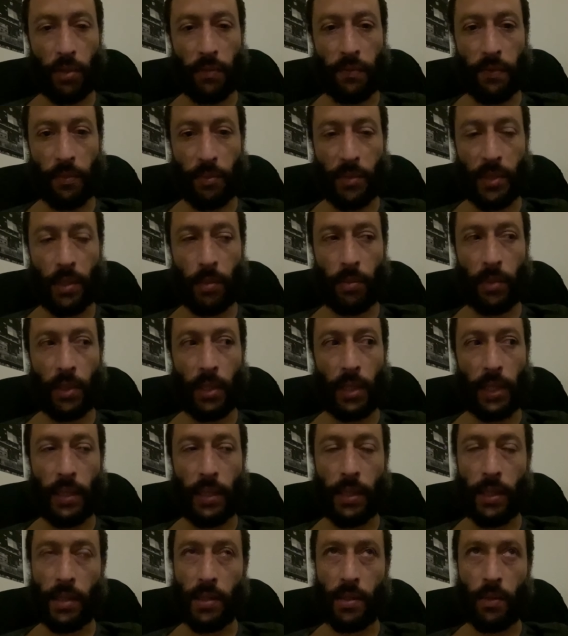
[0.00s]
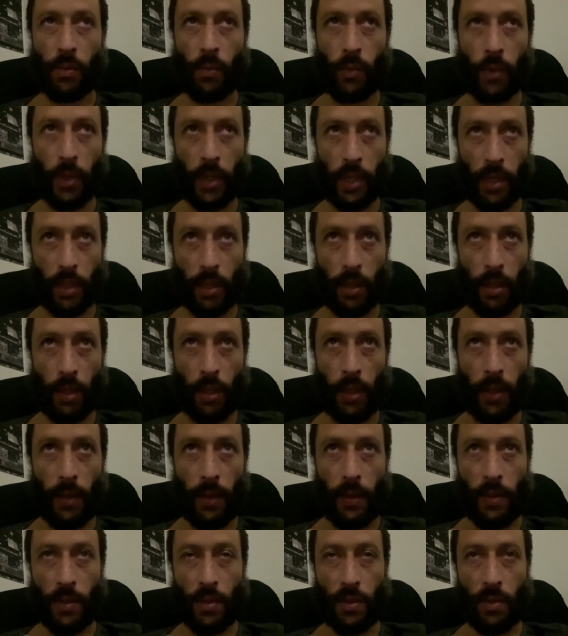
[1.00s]
from something that doesn't work
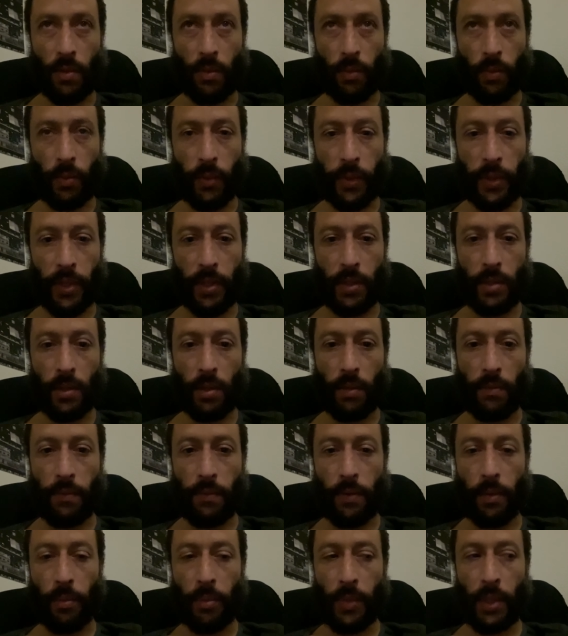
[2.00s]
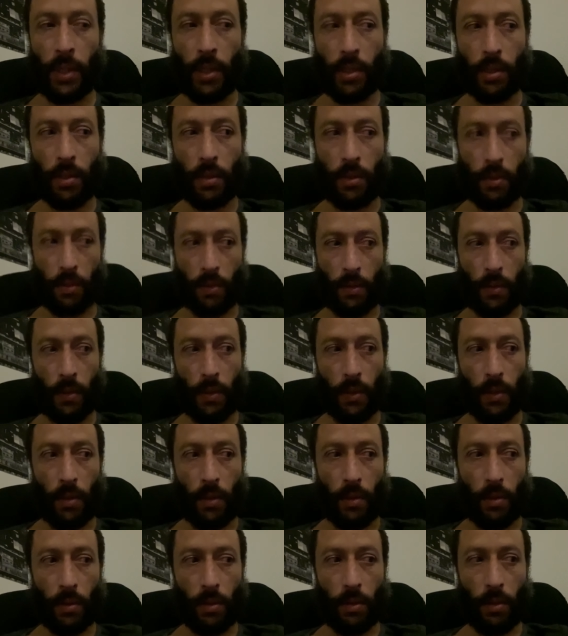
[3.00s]
so whereas like Vimana
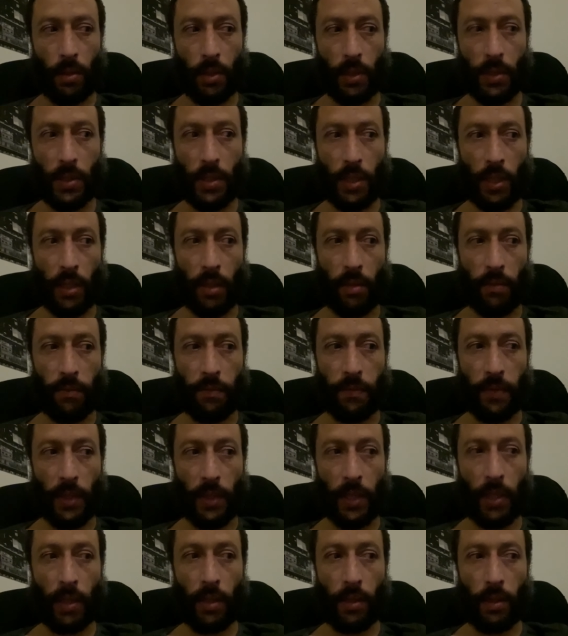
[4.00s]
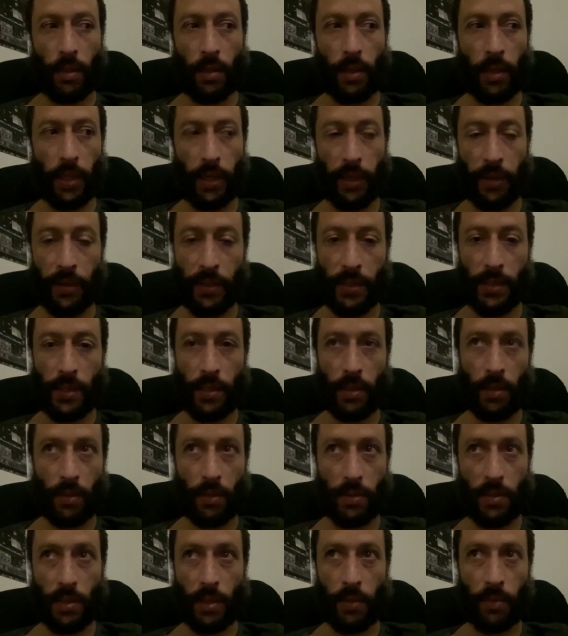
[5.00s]
looks like flying
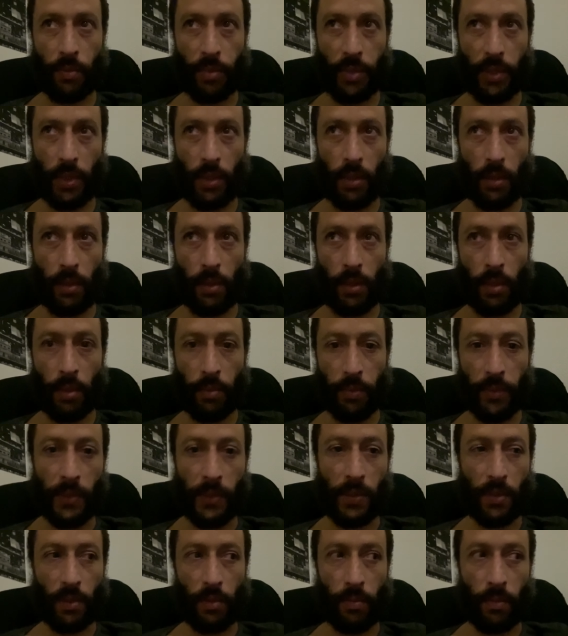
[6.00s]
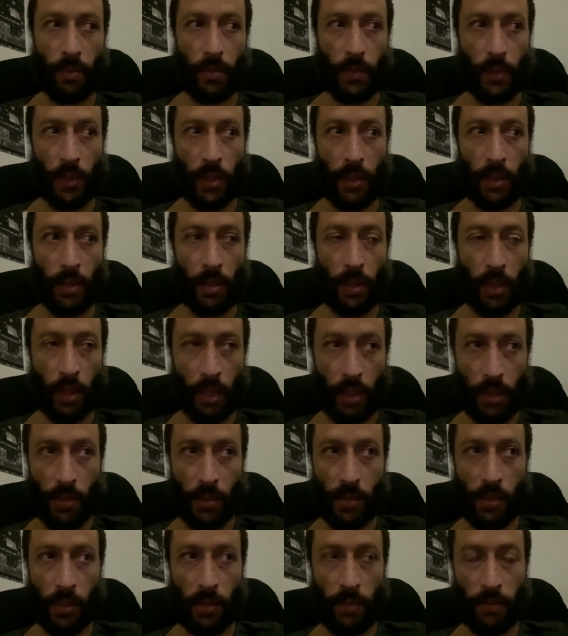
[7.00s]
carousels that would be lumbersome and not
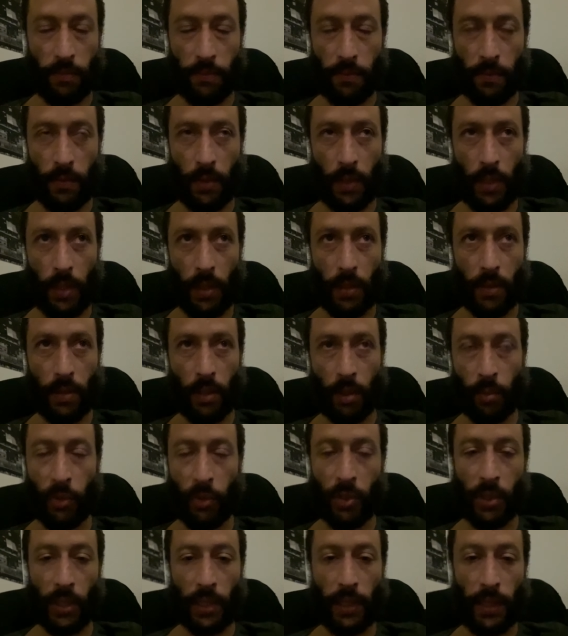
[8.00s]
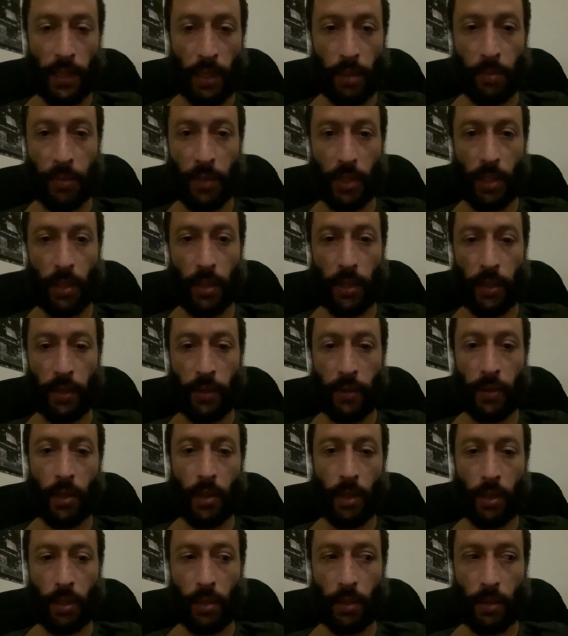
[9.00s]
achieve thermodynamic
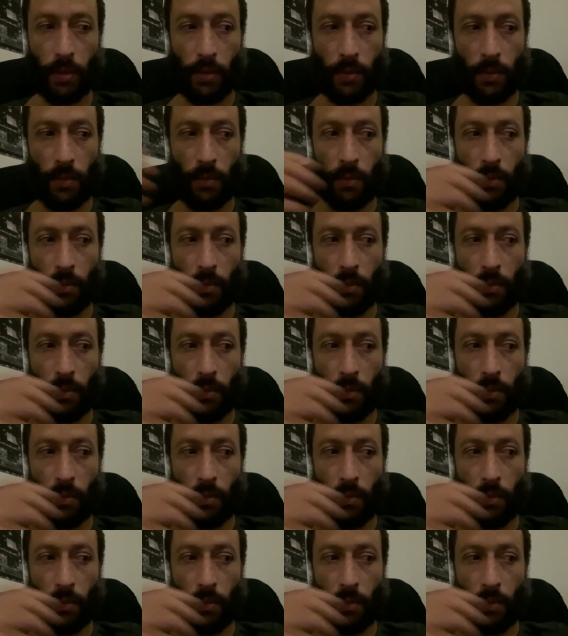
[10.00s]
aeronautics.